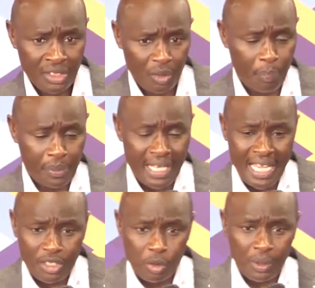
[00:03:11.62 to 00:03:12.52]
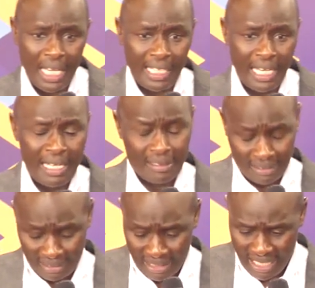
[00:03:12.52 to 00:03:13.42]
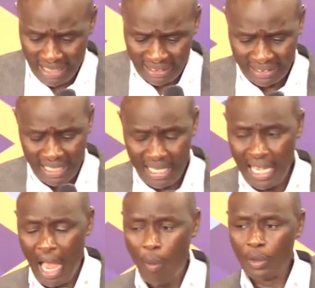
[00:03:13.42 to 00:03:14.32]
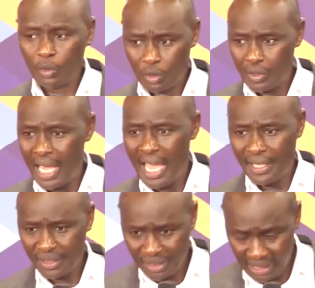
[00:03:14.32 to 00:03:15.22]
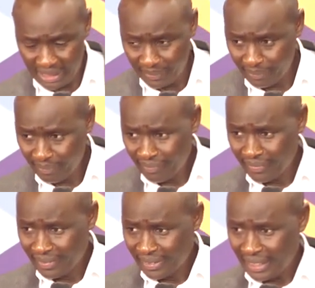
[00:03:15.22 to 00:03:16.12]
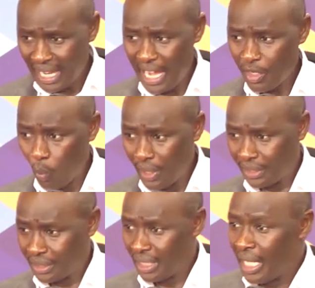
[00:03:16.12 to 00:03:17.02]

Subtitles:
So prayer is not like, I want to try and see and wait.